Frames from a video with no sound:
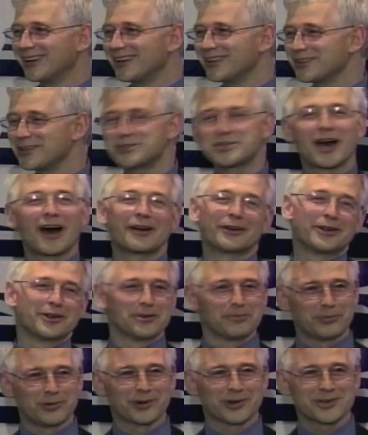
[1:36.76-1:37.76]
the title of the
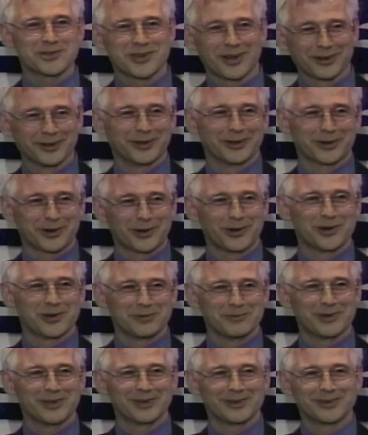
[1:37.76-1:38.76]
book suddenly occurred to
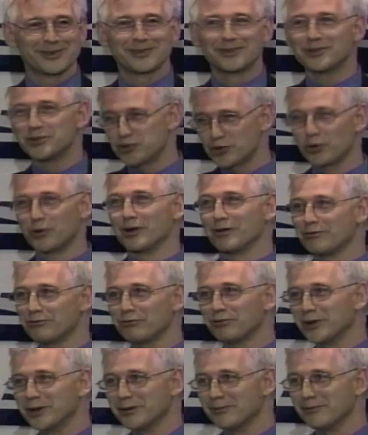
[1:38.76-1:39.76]
me, The Joy of
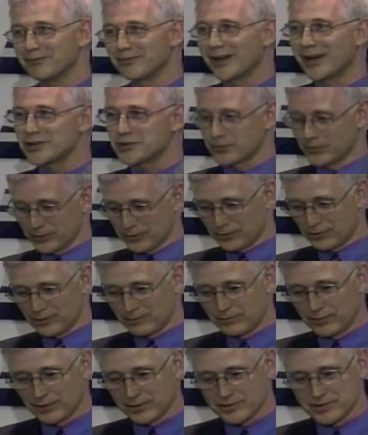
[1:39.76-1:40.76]
Freedom. That's what the whole
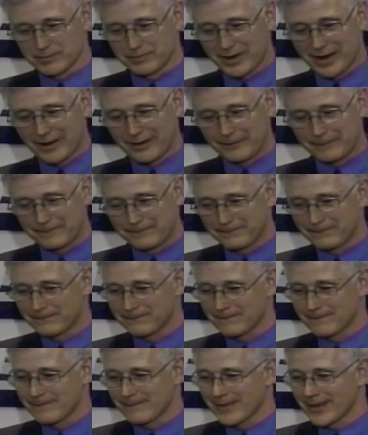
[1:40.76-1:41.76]
book is about.
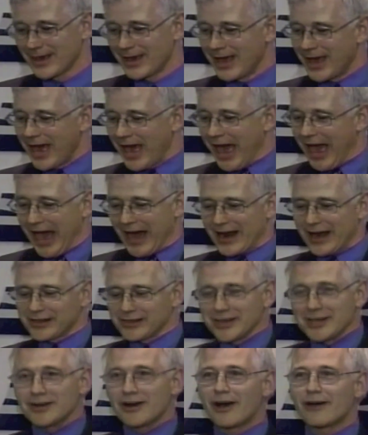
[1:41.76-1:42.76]
And I
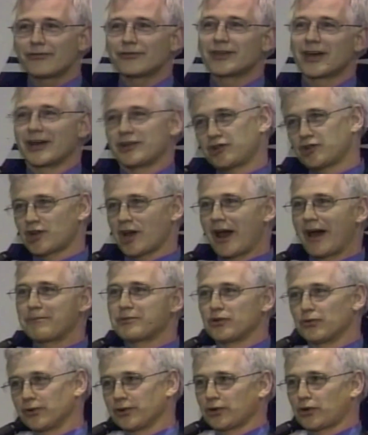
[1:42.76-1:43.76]
lead off that
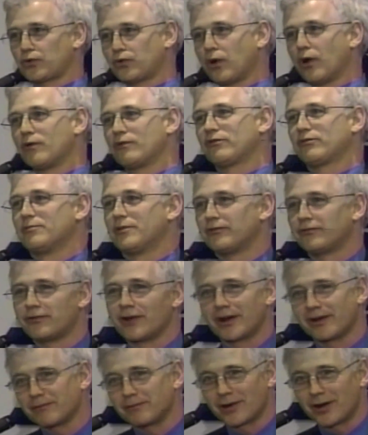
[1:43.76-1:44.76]
chapter with a quote from a
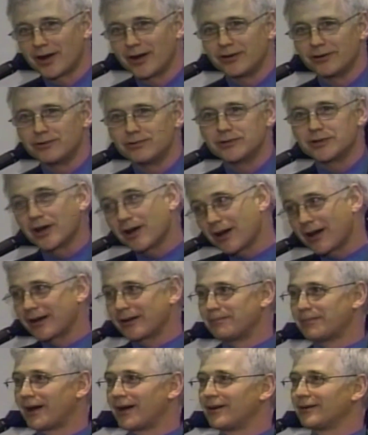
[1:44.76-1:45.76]
friend of mine who died
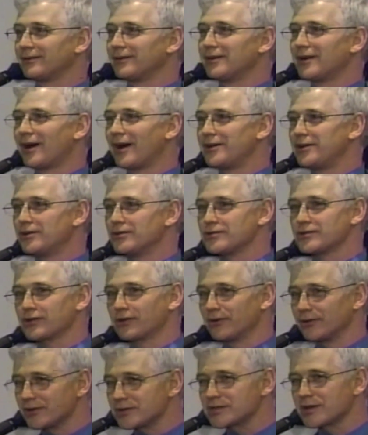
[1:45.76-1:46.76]
about 9 years
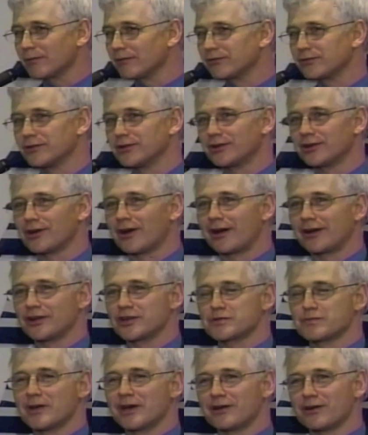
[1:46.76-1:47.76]
ago that some of you in the
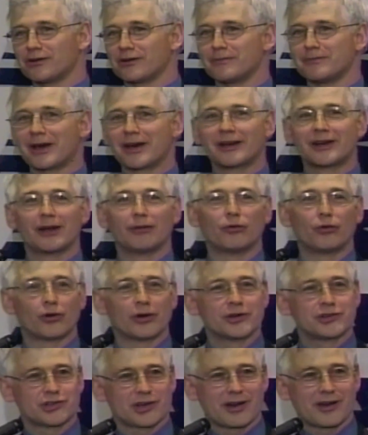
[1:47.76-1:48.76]
audience may know, a man named Roy
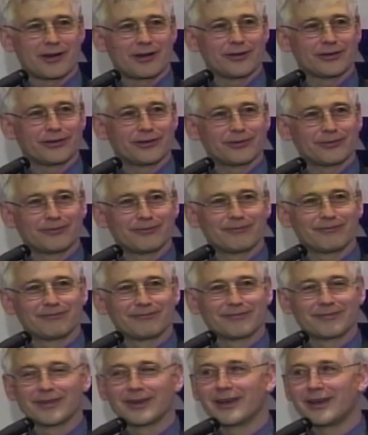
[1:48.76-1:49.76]
Childs.
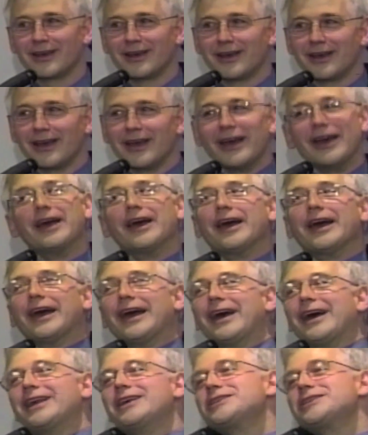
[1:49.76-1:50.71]
And